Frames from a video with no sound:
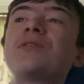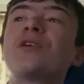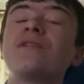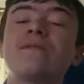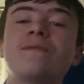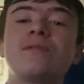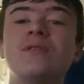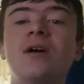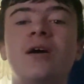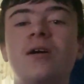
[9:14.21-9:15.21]
Could have,
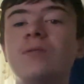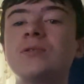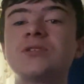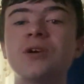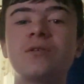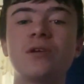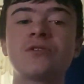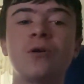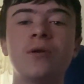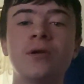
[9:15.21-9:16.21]
oh, we were so close
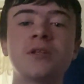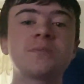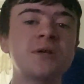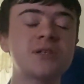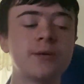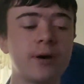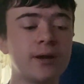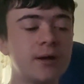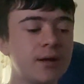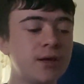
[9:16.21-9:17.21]
to holding on, especially when